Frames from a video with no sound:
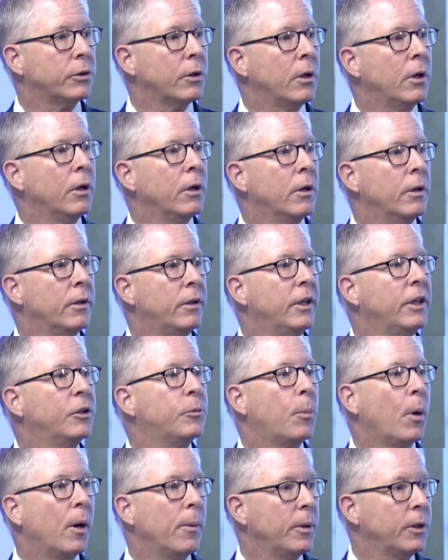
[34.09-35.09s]
Mm -hmm. These
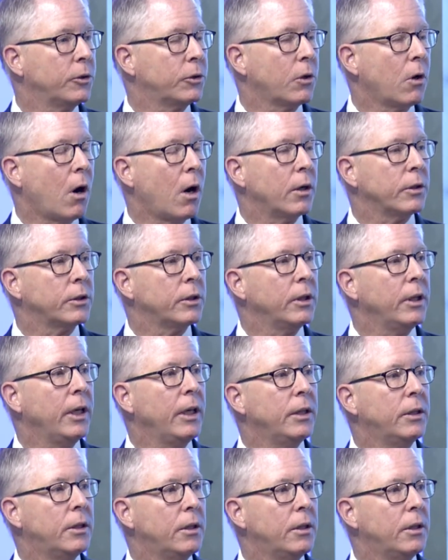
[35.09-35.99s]
permanent scars lead